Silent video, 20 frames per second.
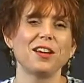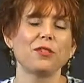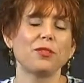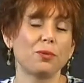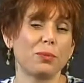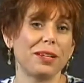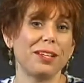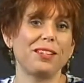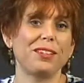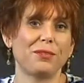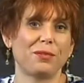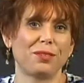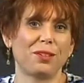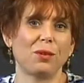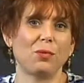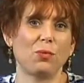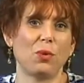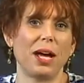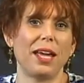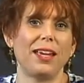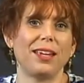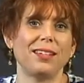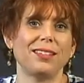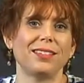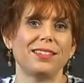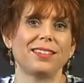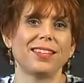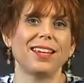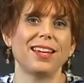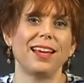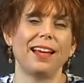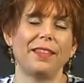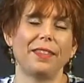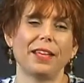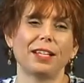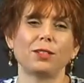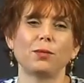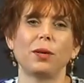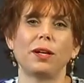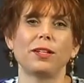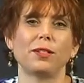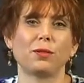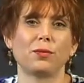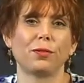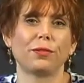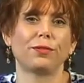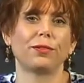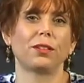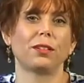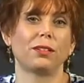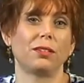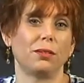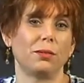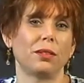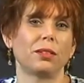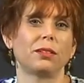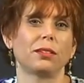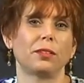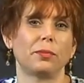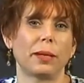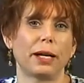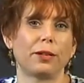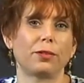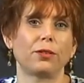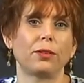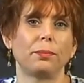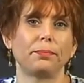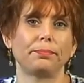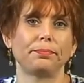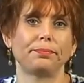3 different ways, and that's why it's referred to as a spectrum.